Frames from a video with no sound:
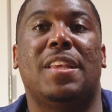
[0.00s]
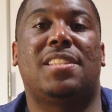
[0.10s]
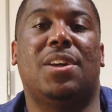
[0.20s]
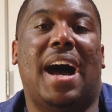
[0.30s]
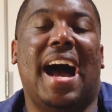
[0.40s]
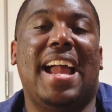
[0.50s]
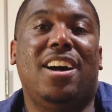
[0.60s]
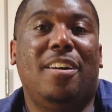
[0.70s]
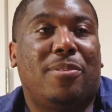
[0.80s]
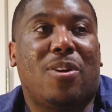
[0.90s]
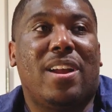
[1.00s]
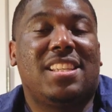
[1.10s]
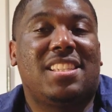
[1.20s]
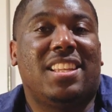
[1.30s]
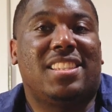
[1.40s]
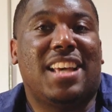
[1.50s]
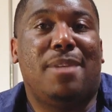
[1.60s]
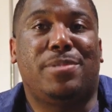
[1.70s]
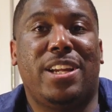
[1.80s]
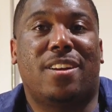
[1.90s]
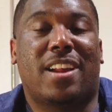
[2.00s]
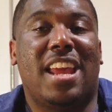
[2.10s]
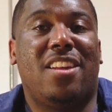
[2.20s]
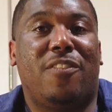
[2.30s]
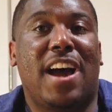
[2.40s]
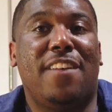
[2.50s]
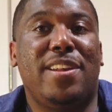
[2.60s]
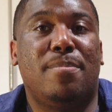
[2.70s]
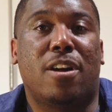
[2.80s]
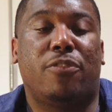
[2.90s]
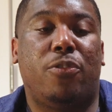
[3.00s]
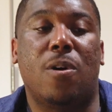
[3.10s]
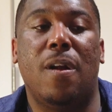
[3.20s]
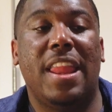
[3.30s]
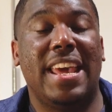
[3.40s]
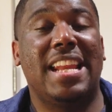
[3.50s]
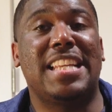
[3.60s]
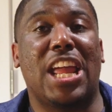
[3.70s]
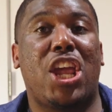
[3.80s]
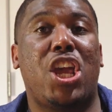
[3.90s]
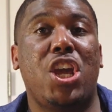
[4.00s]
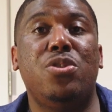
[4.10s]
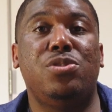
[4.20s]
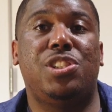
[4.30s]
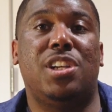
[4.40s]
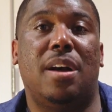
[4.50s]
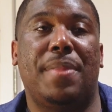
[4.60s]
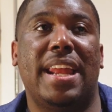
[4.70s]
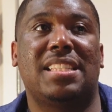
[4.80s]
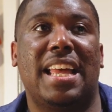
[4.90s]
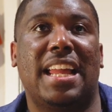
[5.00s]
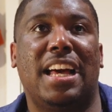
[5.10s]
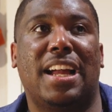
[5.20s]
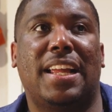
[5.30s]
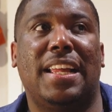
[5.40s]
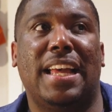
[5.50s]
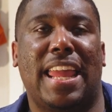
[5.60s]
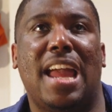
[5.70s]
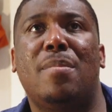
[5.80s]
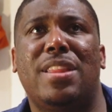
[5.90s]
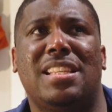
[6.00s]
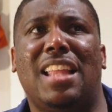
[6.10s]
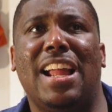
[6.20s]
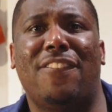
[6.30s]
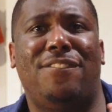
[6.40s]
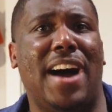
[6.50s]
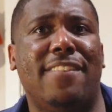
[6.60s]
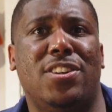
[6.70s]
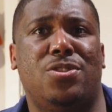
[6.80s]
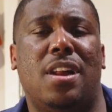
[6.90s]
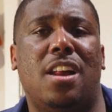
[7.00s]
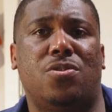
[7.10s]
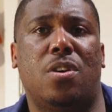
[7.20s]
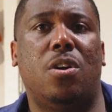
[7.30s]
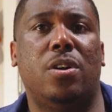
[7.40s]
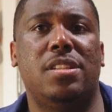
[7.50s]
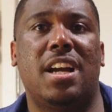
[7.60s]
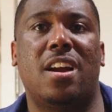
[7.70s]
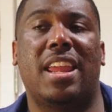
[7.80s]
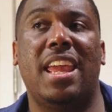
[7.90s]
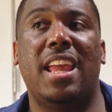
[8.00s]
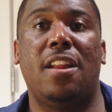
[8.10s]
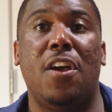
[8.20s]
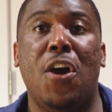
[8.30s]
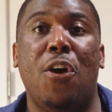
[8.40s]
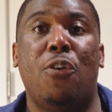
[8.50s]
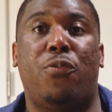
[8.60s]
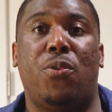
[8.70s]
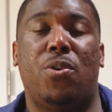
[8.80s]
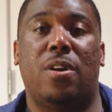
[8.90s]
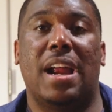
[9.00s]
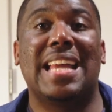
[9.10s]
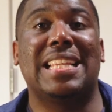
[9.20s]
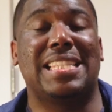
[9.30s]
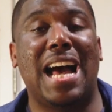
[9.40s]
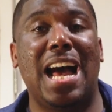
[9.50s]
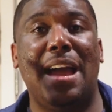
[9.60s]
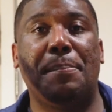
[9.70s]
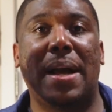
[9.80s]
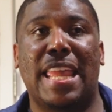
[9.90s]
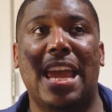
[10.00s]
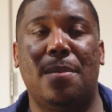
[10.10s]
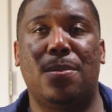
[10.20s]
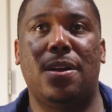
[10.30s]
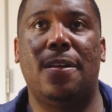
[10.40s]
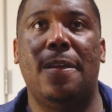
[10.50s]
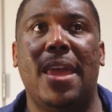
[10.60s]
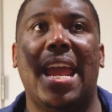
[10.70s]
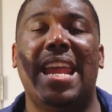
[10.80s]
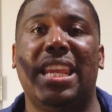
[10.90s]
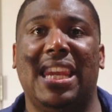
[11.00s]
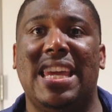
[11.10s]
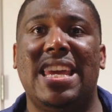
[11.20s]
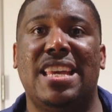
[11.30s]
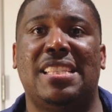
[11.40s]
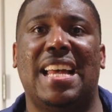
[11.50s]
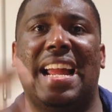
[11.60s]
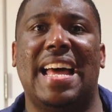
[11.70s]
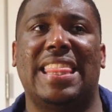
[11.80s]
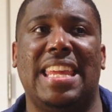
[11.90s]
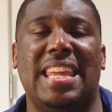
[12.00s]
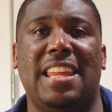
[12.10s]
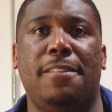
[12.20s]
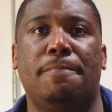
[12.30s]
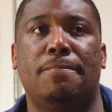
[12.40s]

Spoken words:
So I upgraded to the top tier Canon 5D Mark IV. That is a huge jump. That is like a camera that's like $500 for a whole entire kit. For, at the time, my camera and the lens, I got the